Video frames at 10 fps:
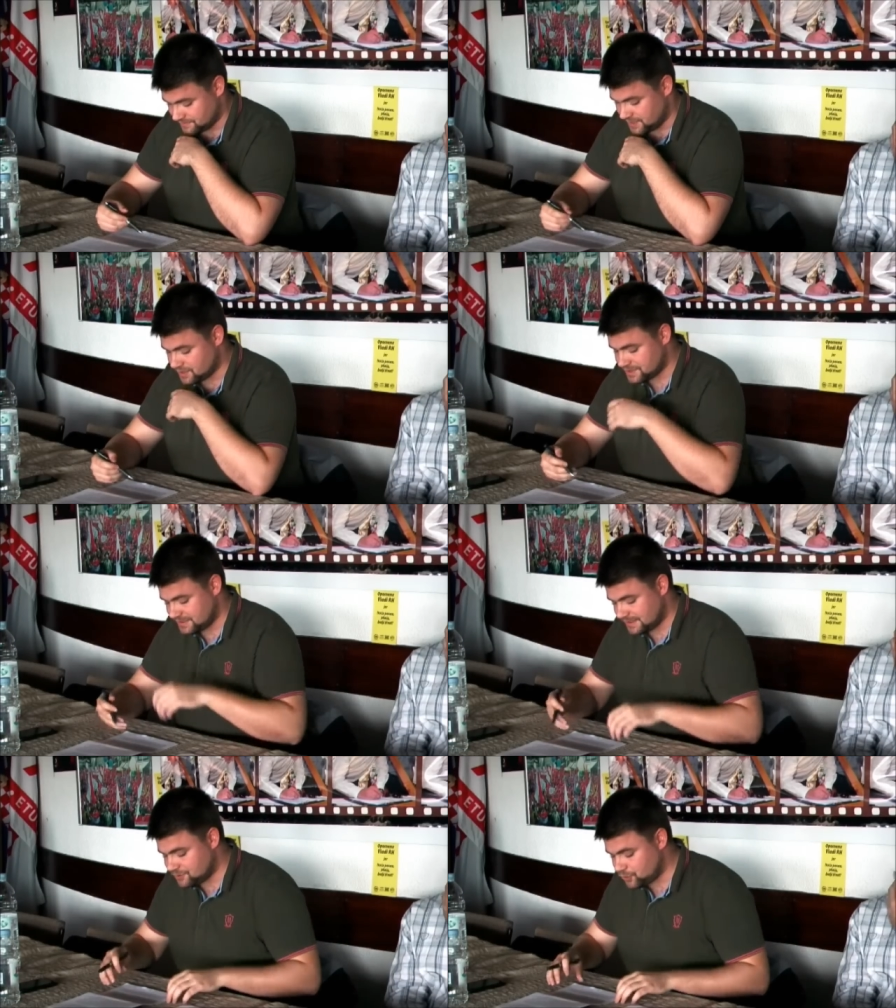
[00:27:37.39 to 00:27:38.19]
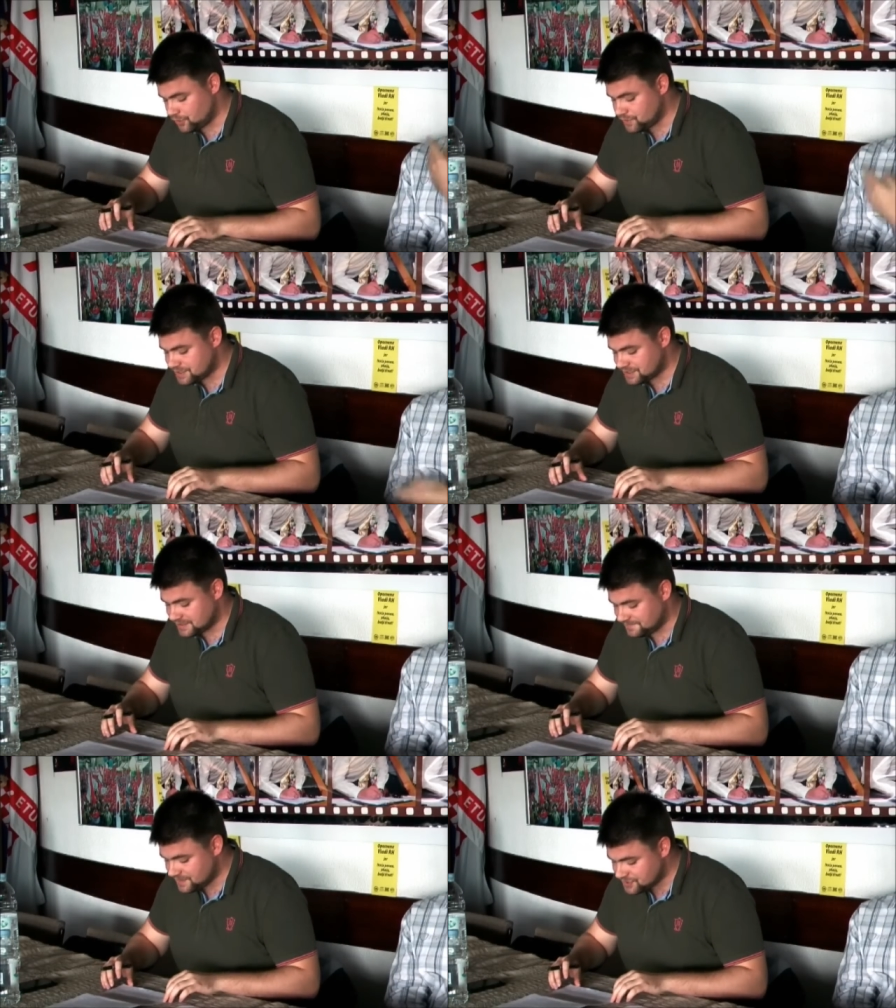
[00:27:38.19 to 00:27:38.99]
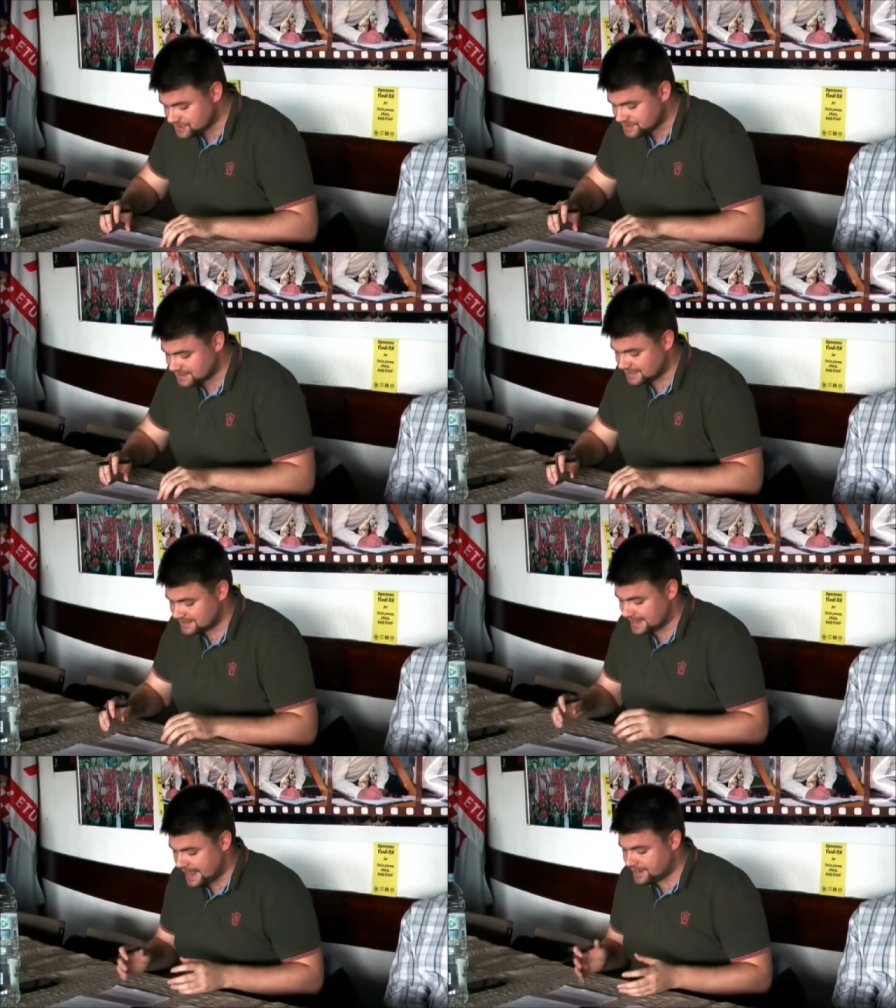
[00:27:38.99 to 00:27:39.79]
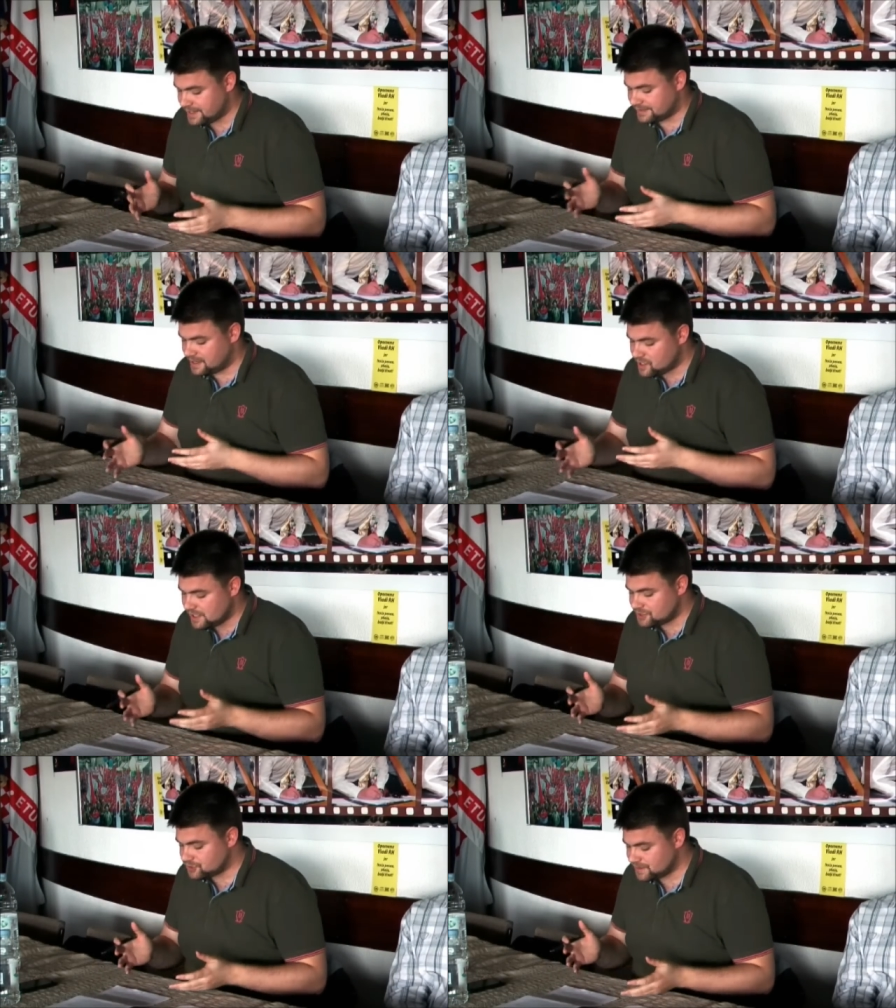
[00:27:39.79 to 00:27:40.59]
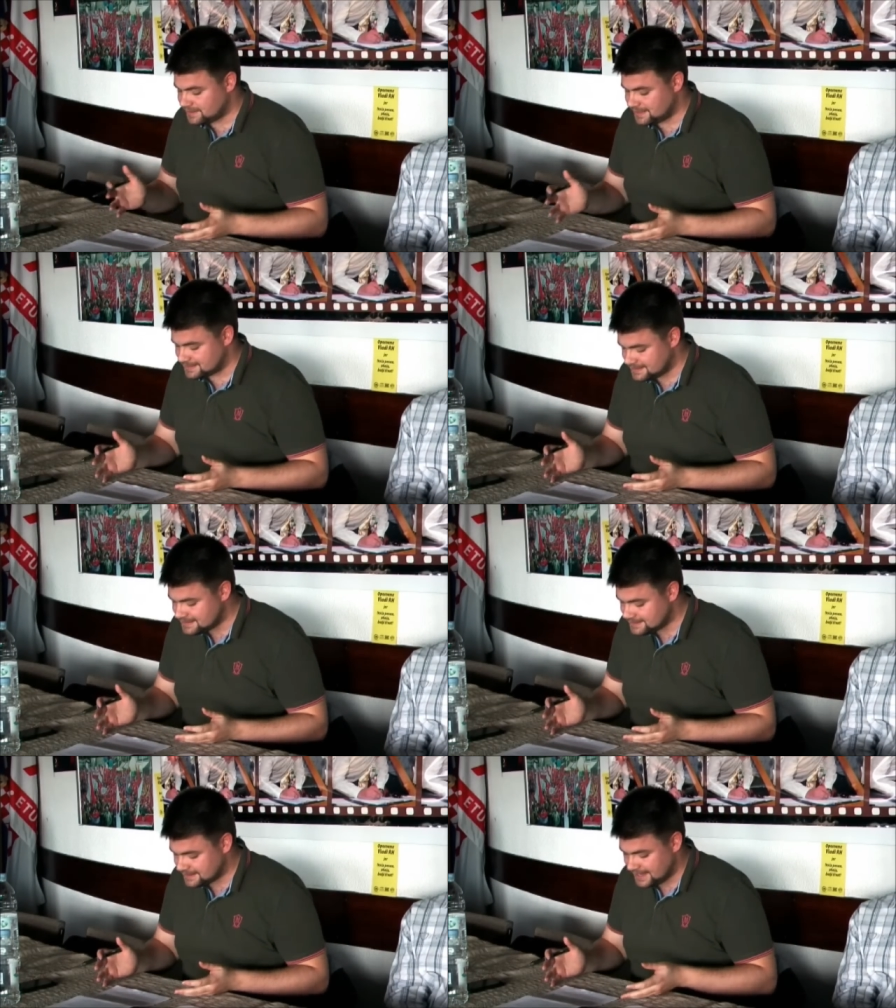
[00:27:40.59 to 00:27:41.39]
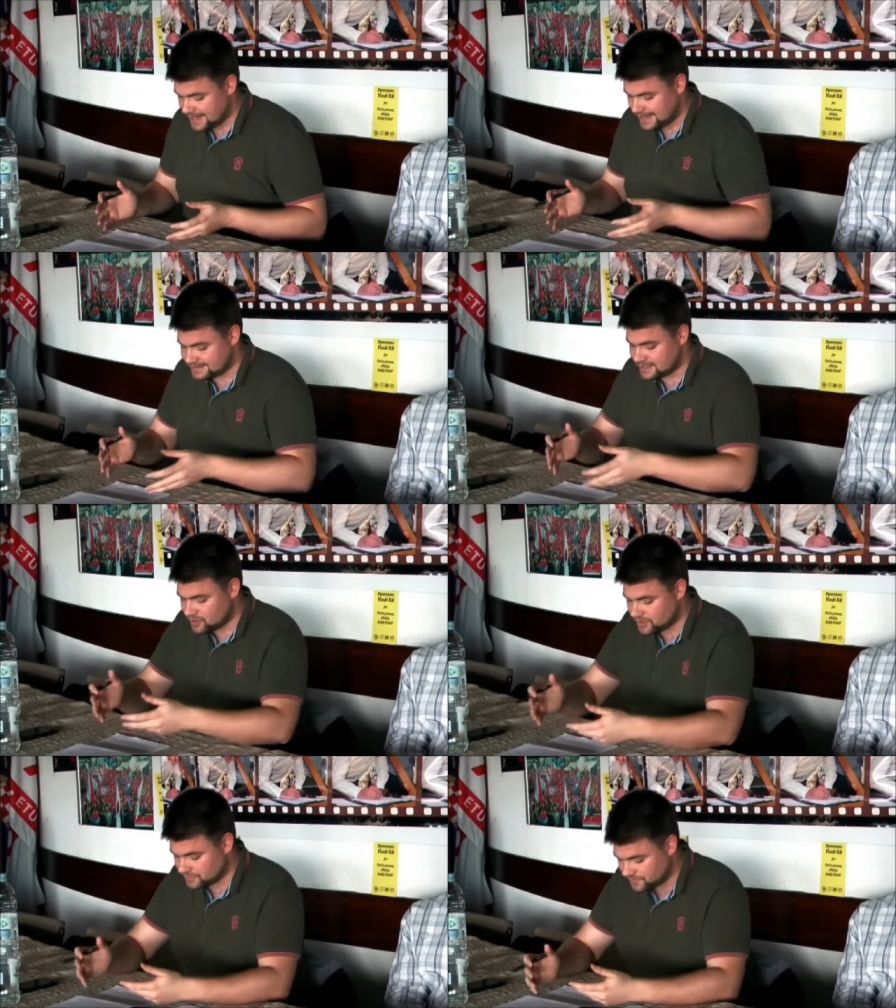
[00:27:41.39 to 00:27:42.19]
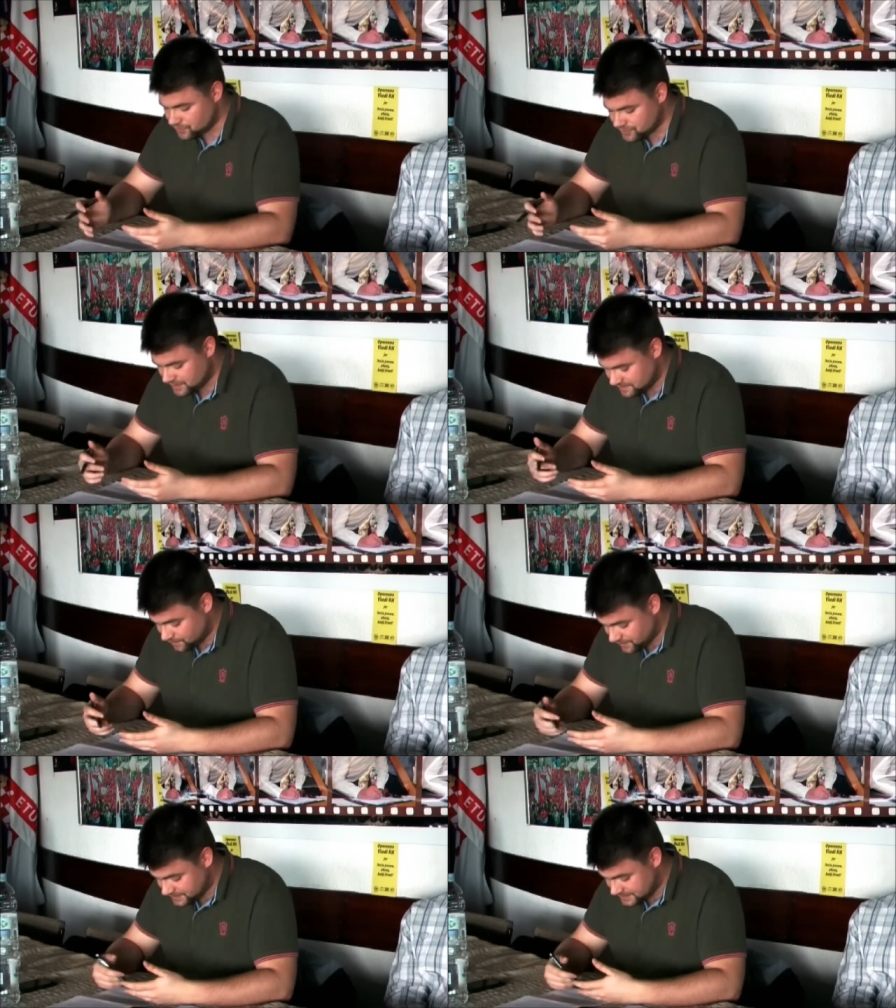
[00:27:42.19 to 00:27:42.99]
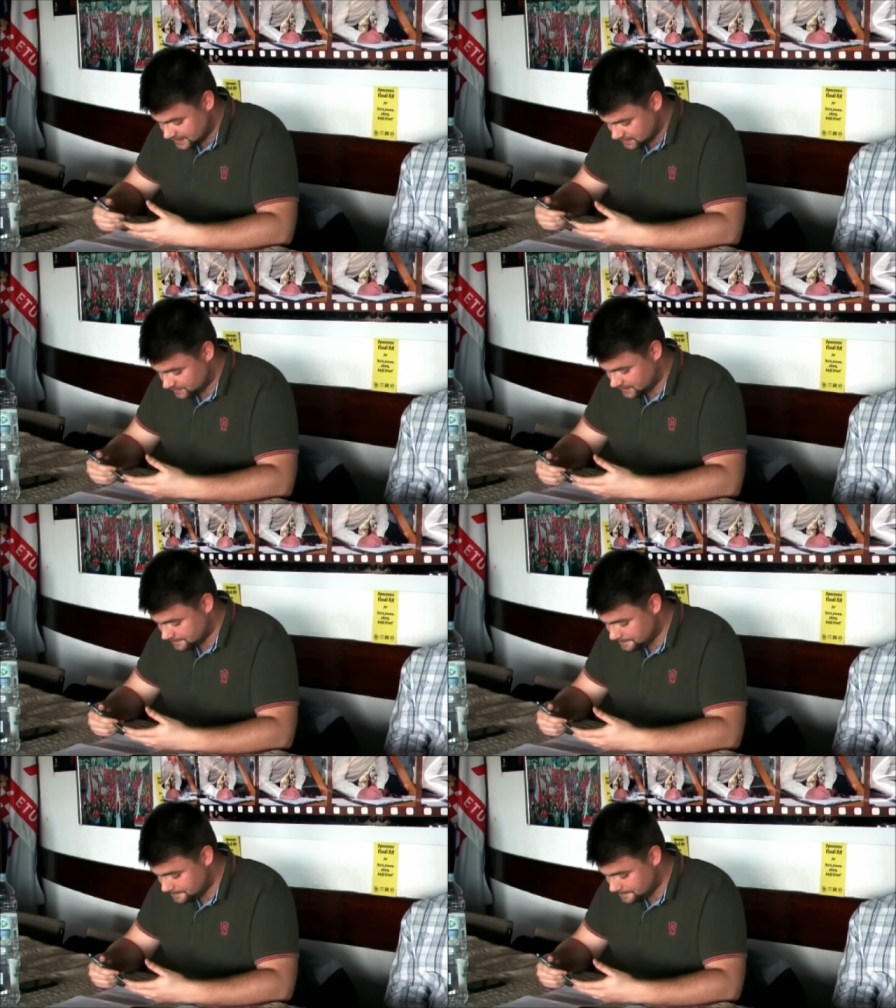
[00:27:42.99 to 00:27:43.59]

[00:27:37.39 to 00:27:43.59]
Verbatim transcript: because it introduces divisions in an area that really shouldn't exist and are not of crucial importance anyway.